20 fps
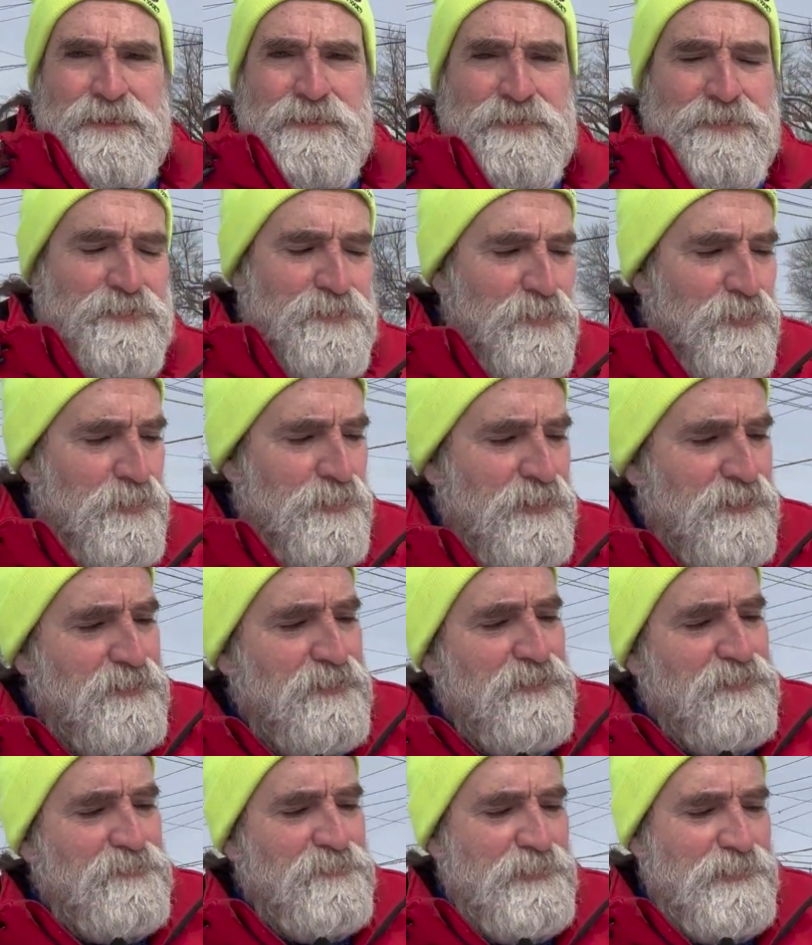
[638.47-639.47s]
So
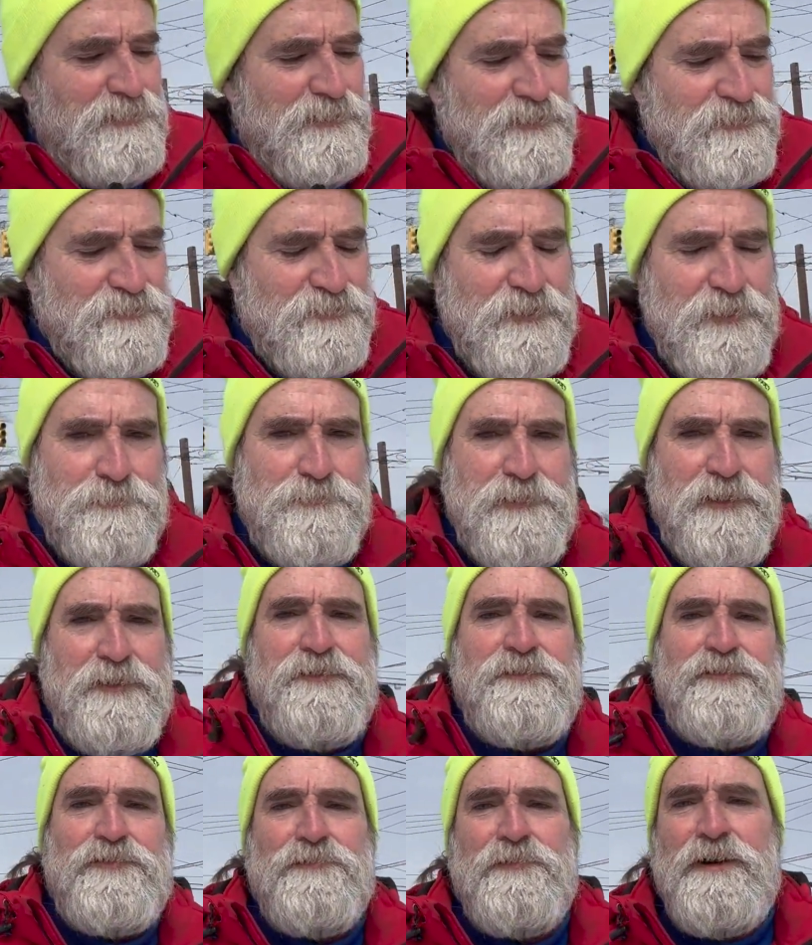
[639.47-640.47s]
it's a very interesting place
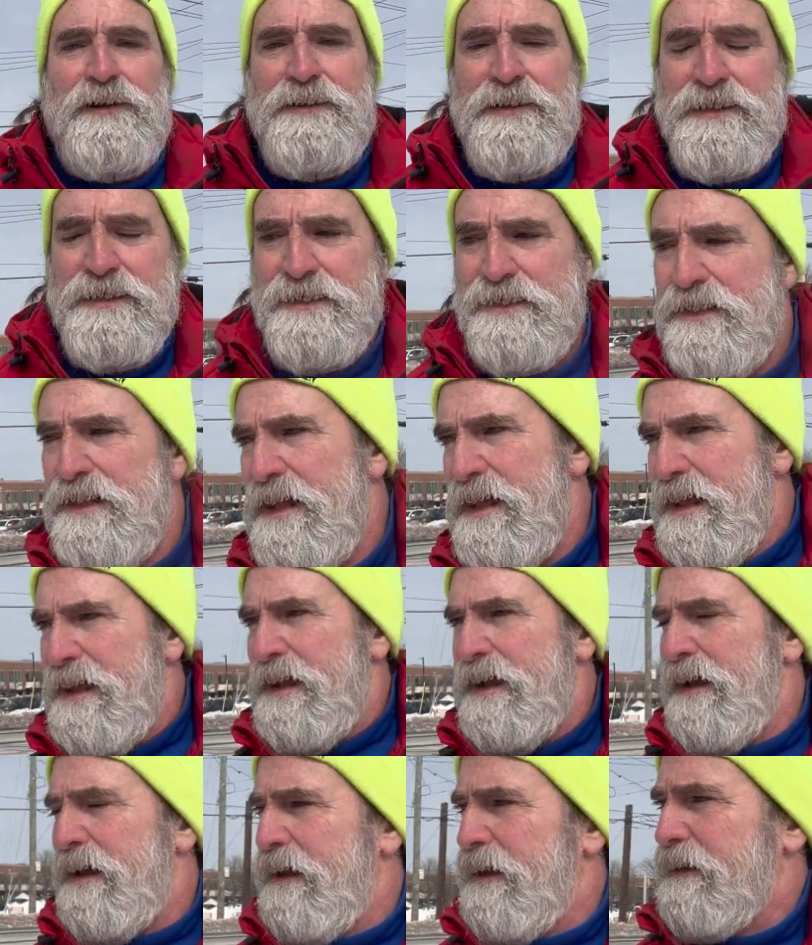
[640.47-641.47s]
to run.
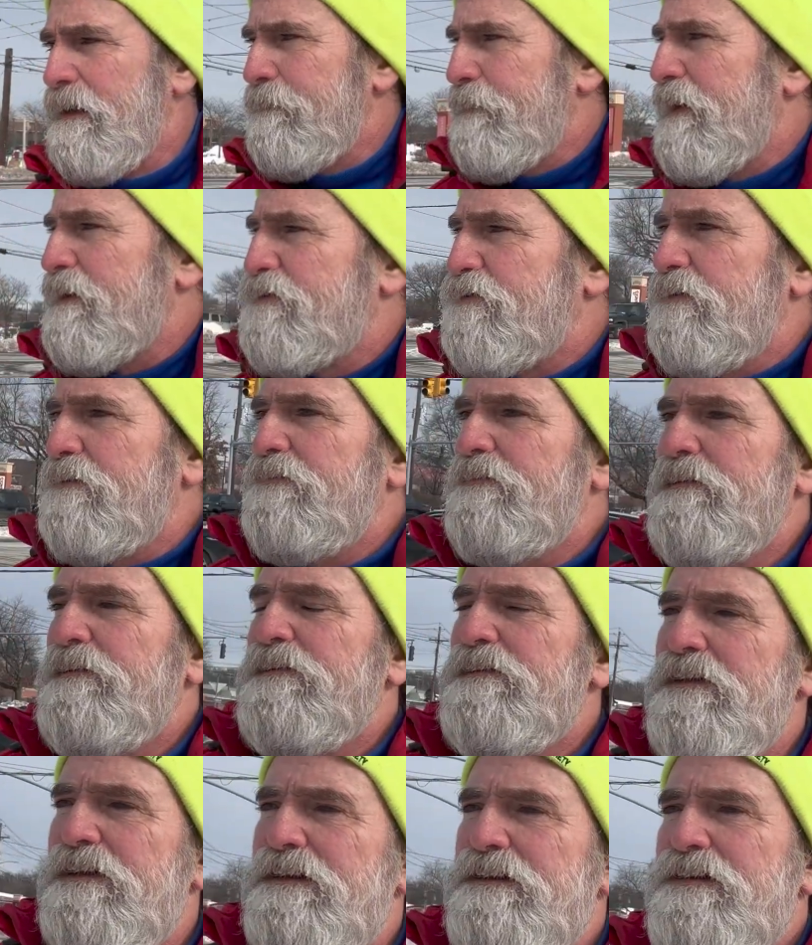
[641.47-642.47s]
And I'm actually very
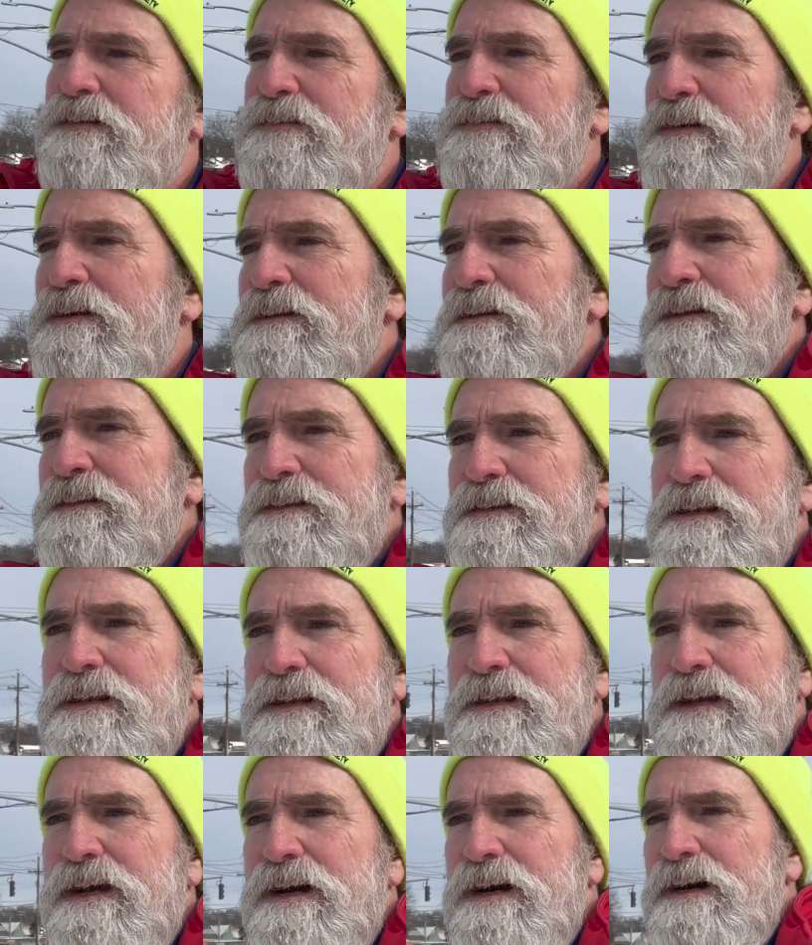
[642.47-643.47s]
glad to see that
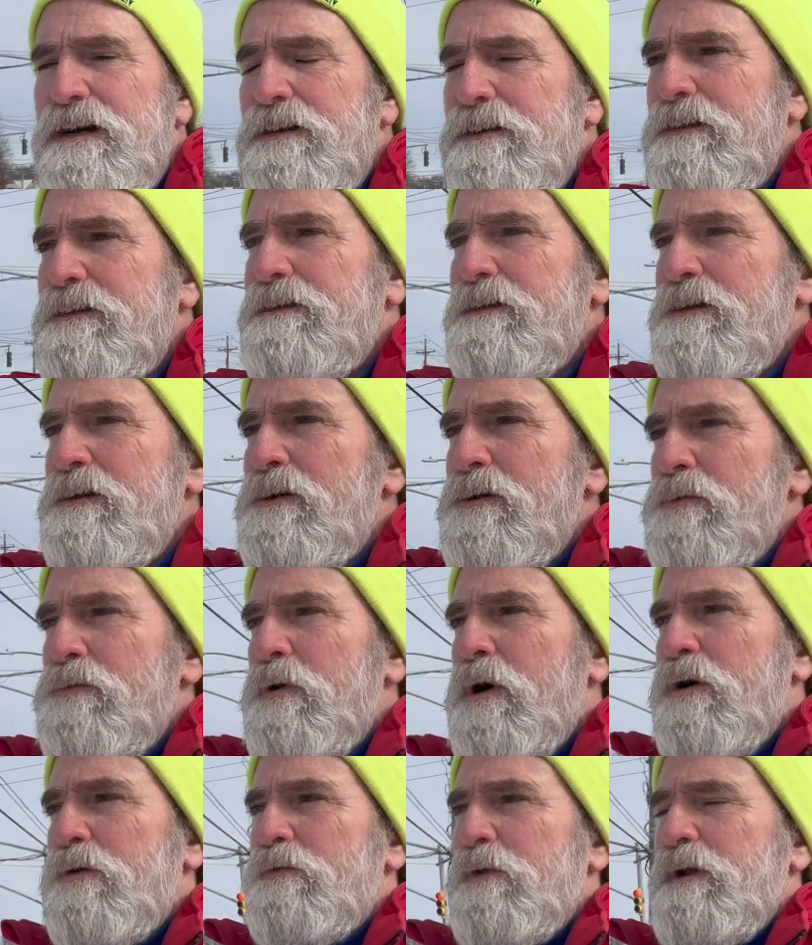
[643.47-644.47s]
the
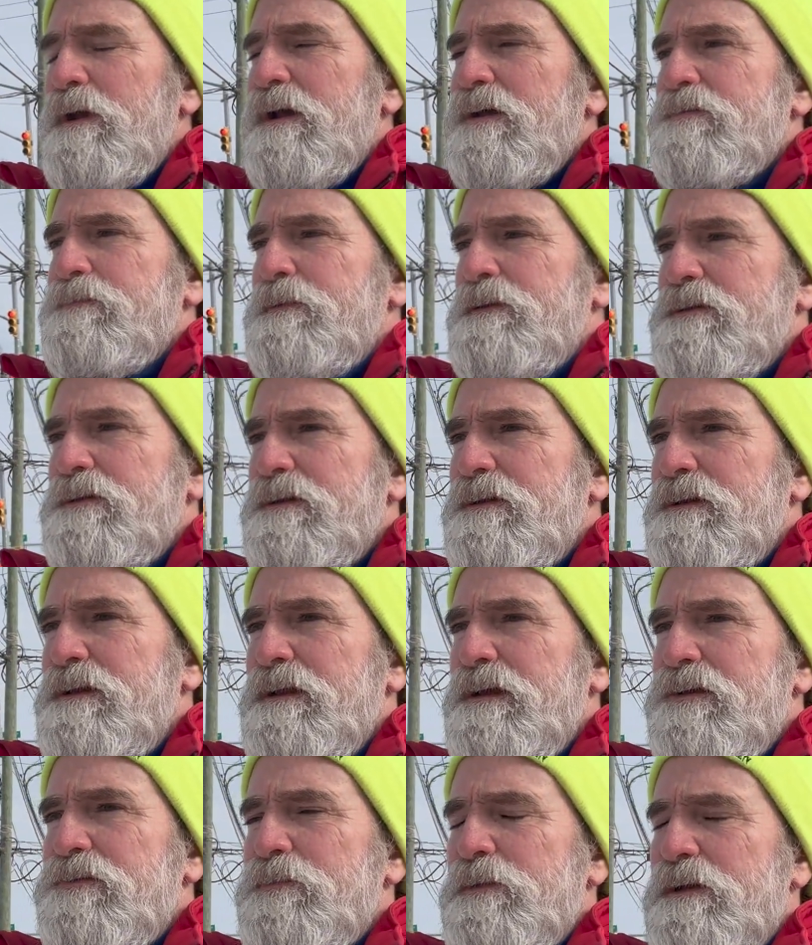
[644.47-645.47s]
walkway has
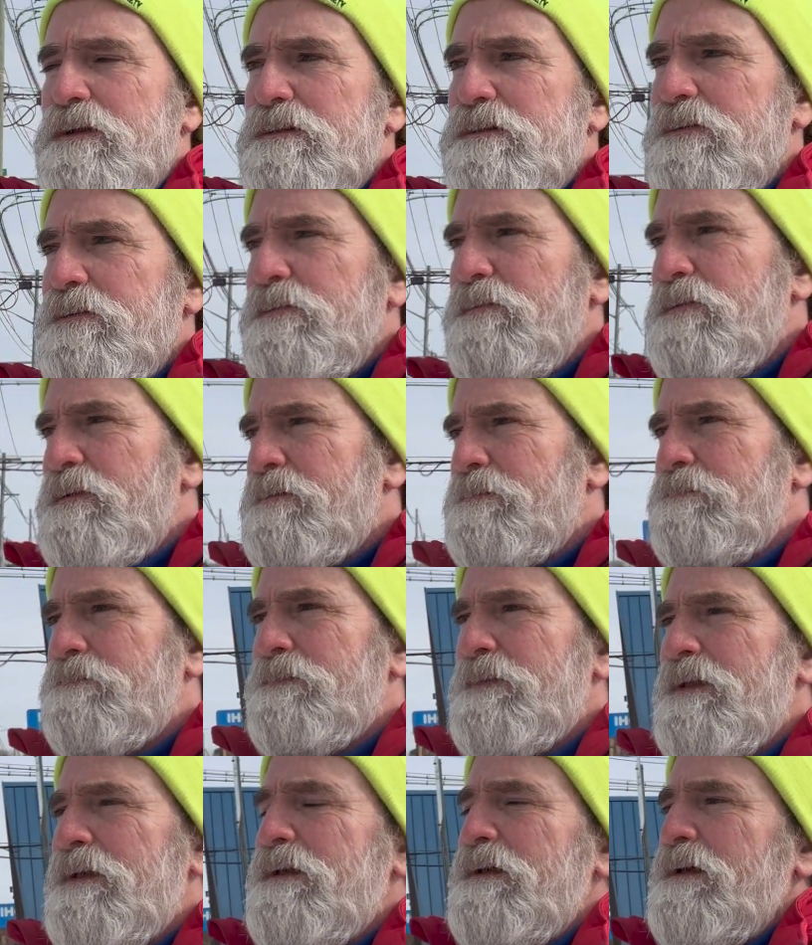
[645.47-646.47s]
been cleared
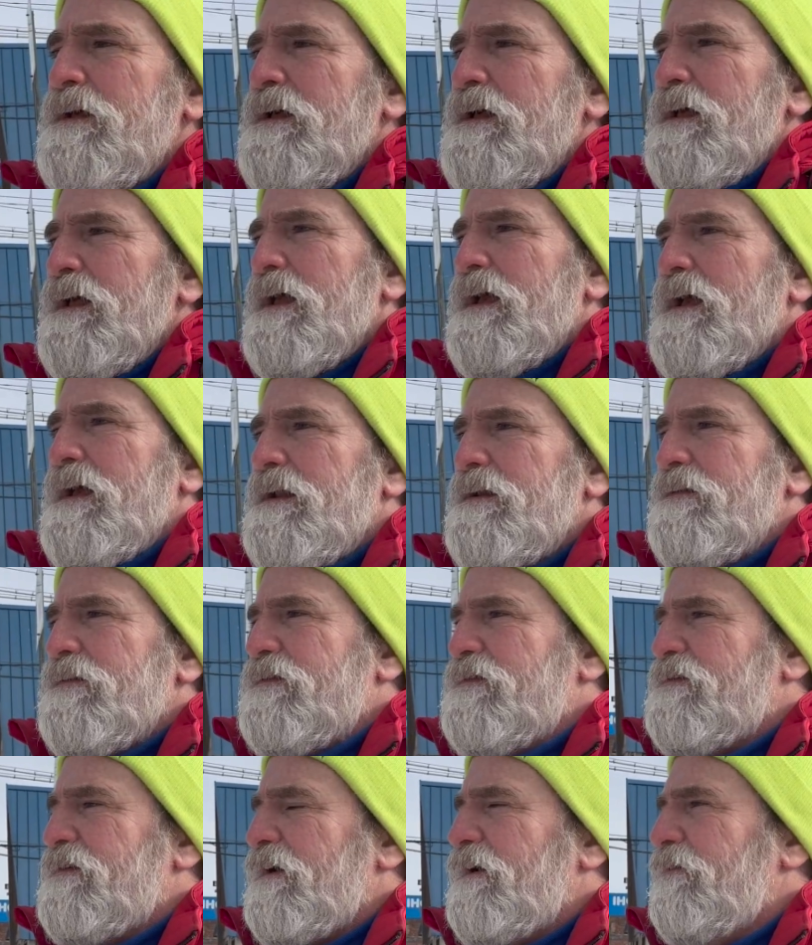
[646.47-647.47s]
and it's
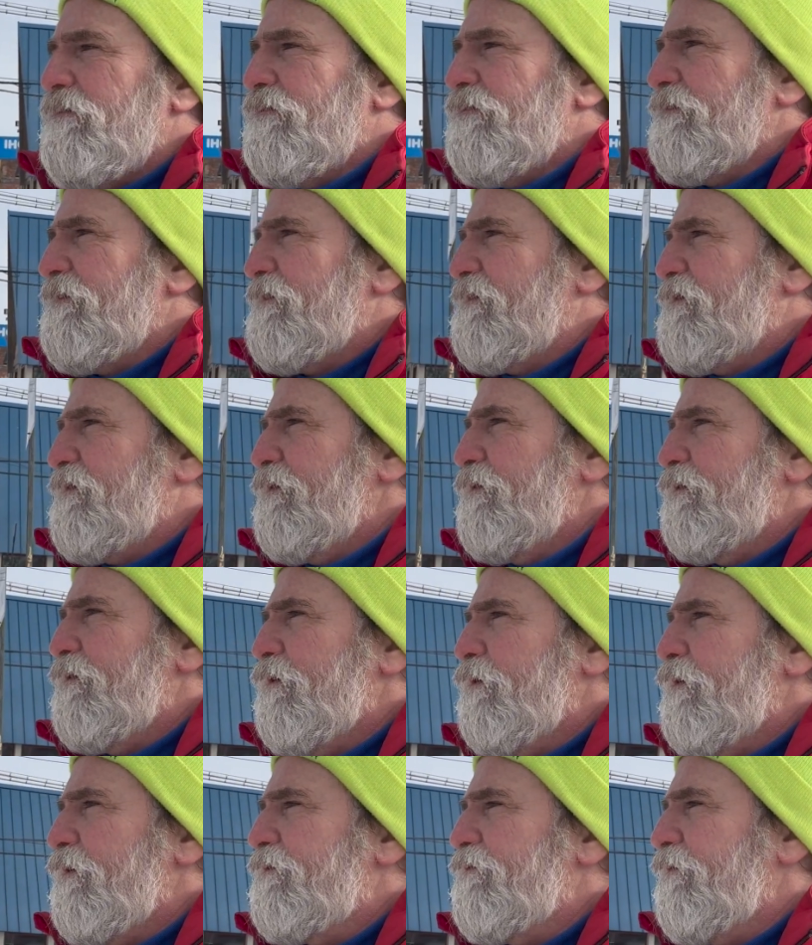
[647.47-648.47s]
safe to
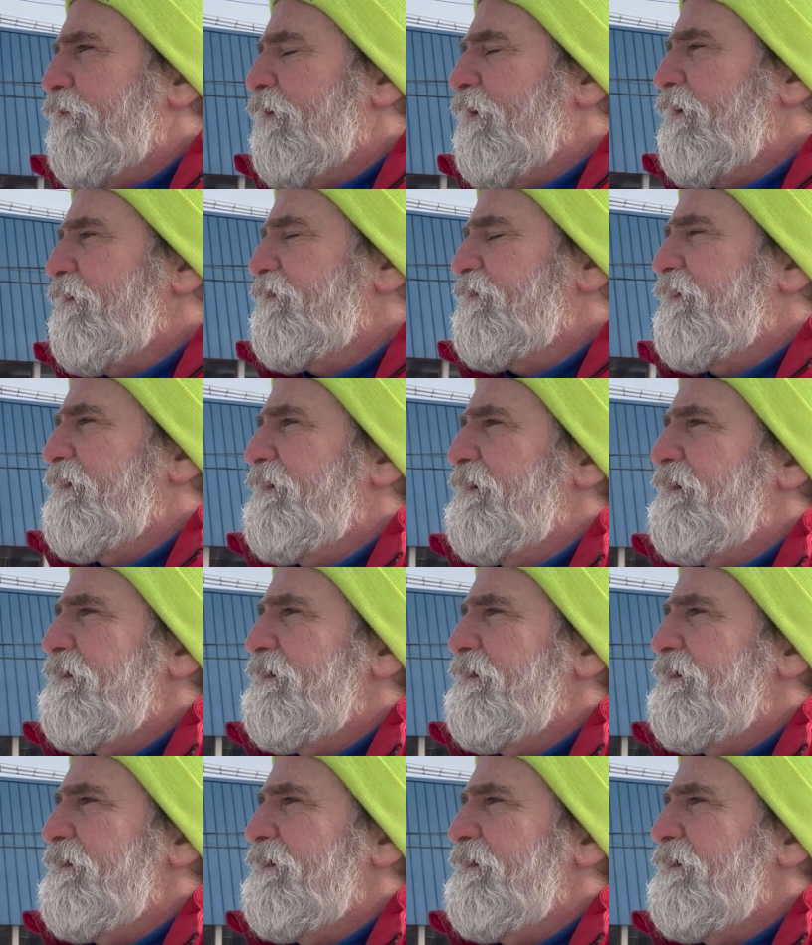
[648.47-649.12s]
go across.